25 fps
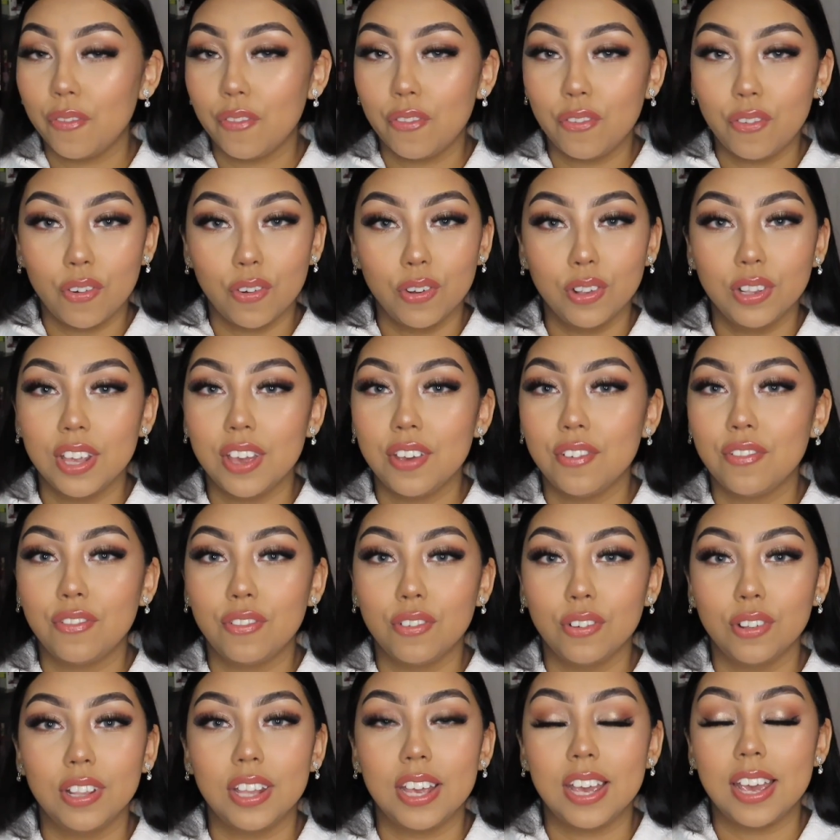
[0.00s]
fully
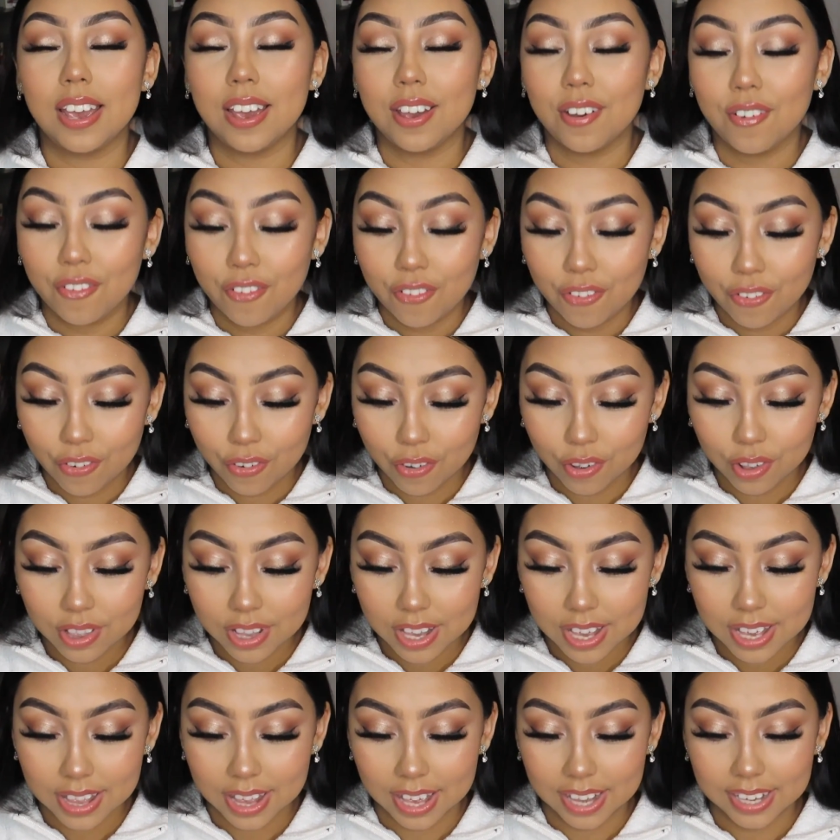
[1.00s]

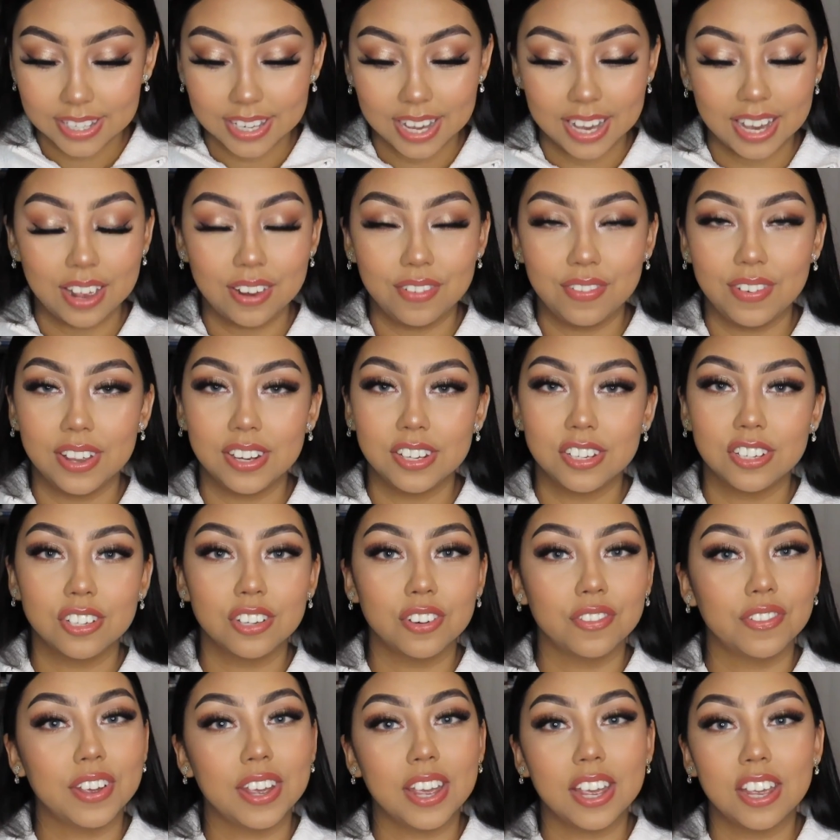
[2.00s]
like take advantage
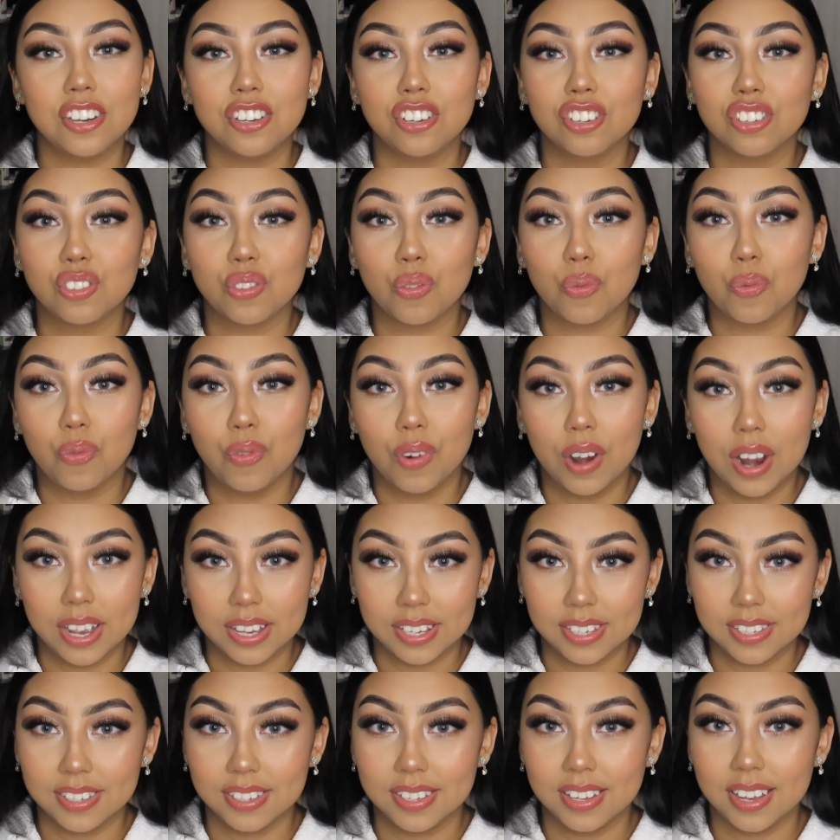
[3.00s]
of it and just
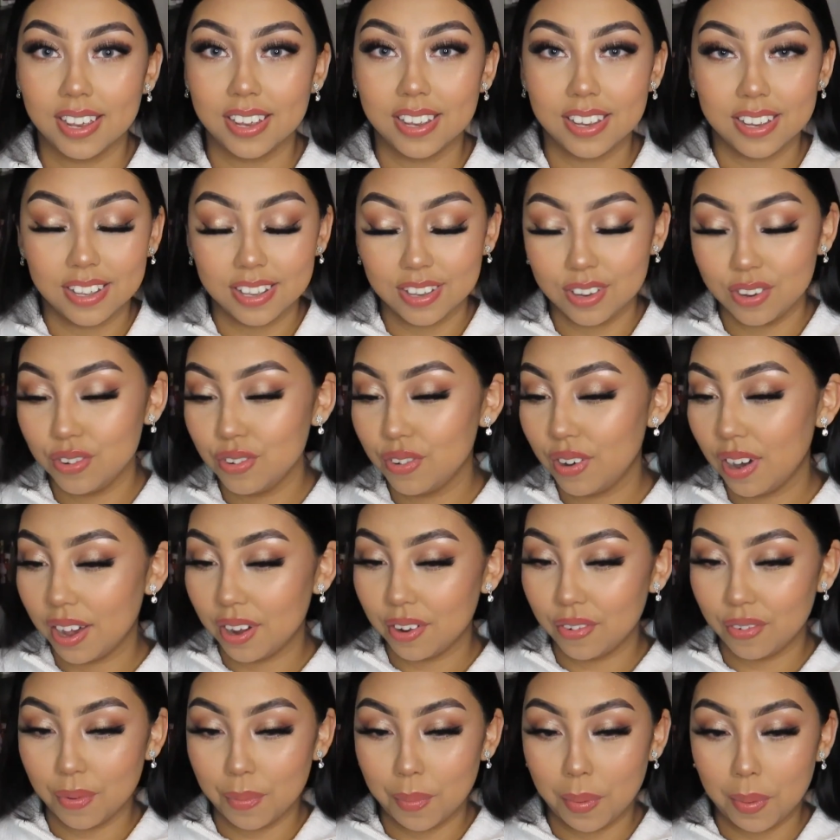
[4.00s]
rest. You
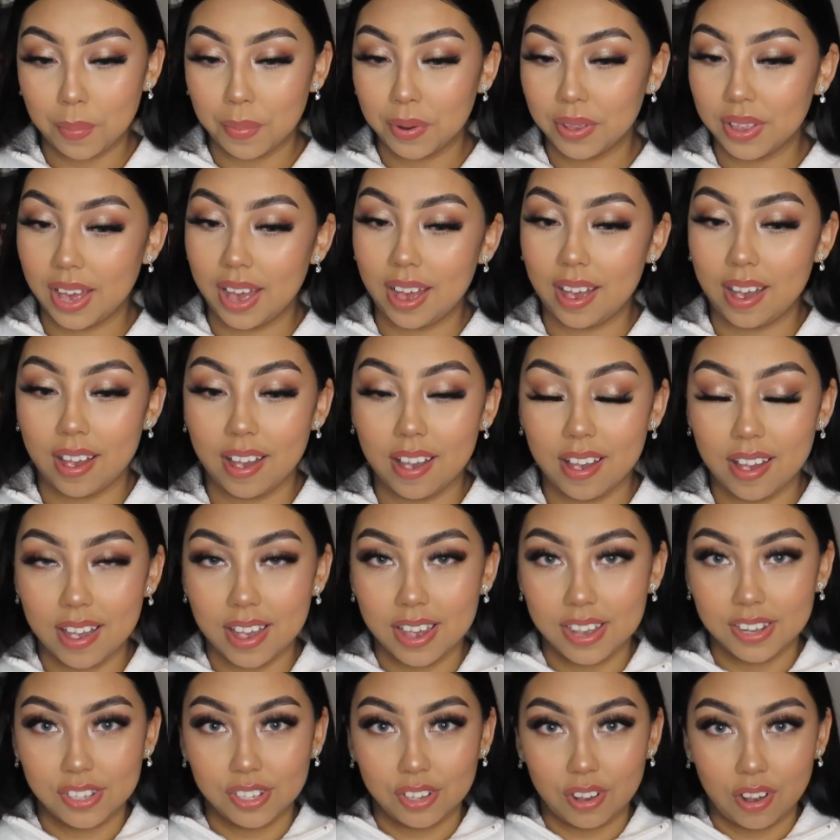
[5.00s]
gotta remember that
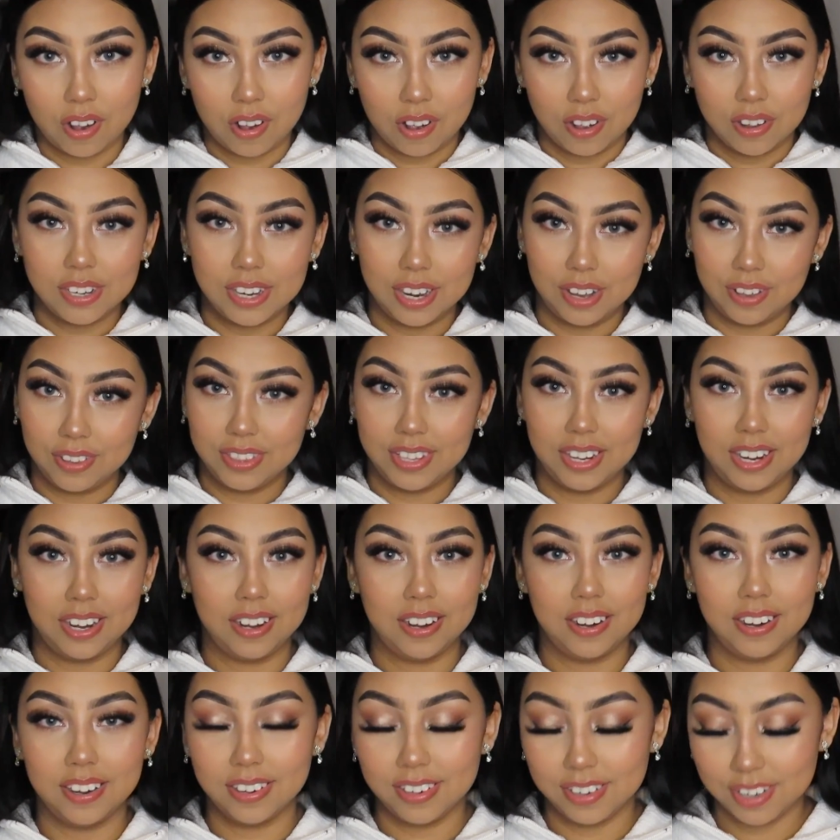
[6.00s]
it's all down
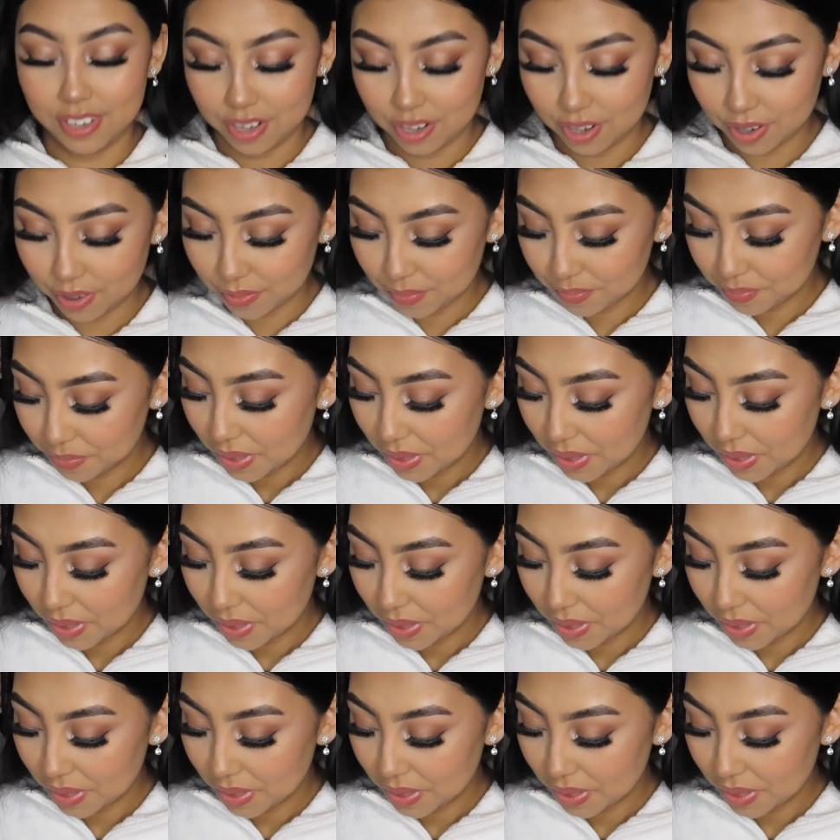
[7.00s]
there, you know.